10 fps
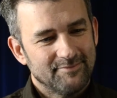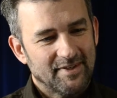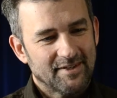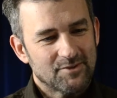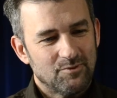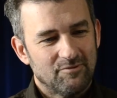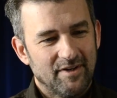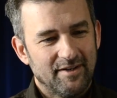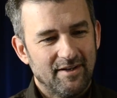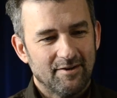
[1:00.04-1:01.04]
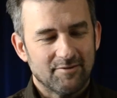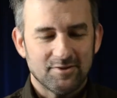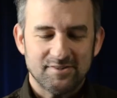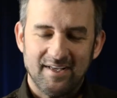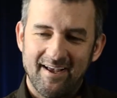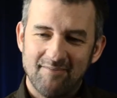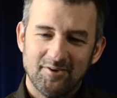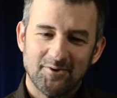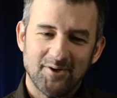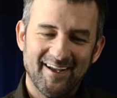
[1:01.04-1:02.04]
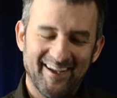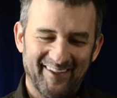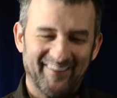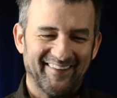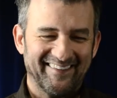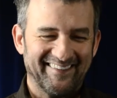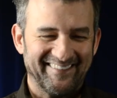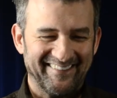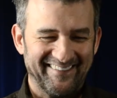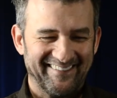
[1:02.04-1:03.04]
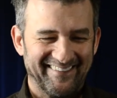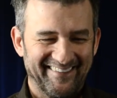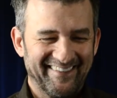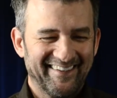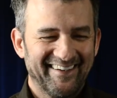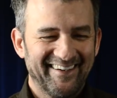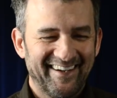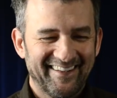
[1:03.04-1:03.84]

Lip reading: I guess we'll find out if there's a heaven or a hell.